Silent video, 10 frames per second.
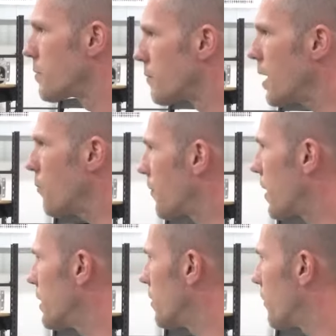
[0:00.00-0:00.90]
Yep, we've
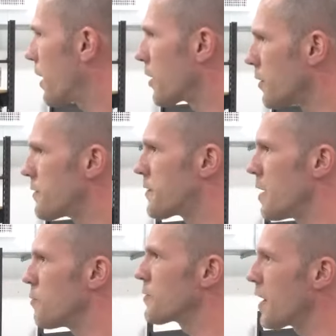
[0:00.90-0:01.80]
got a we got a good
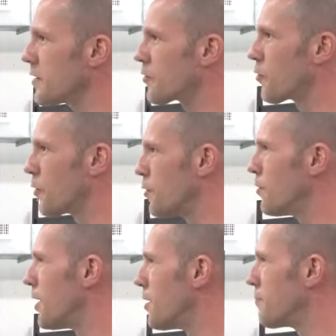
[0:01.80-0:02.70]
stable sized
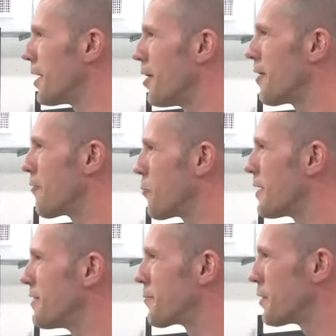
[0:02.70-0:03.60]
crew. Um, you know, everybody's yeah.